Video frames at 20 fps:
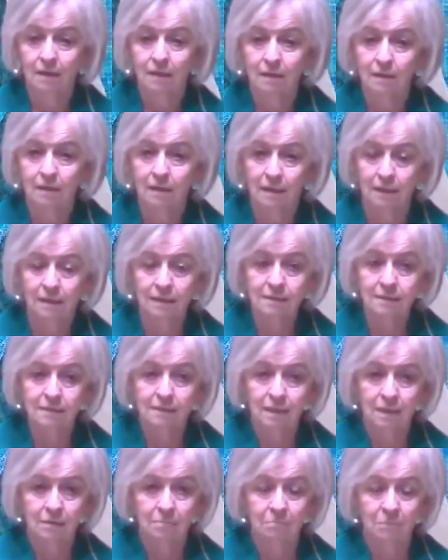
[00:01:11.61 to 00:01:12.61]

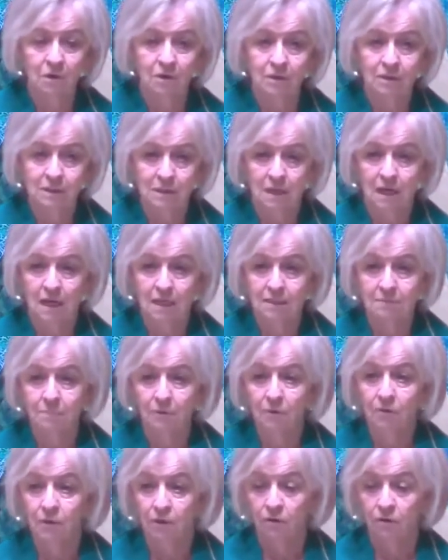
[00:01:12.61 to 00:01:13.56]
this in Mark's gospel.